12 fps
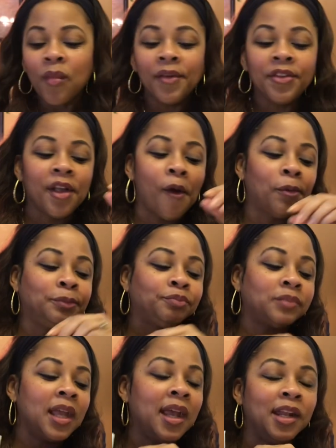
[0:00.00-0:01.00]
So,
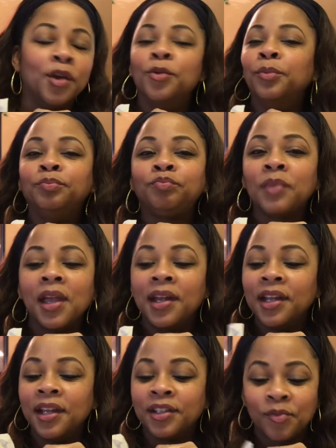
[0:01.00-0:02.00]
anywho, it
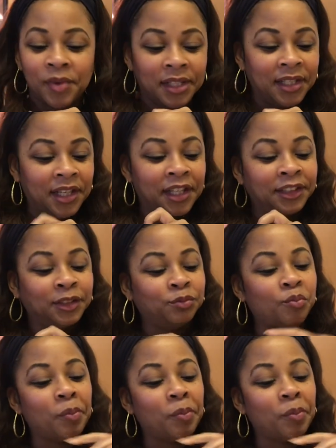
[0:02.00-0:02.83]
is what it is.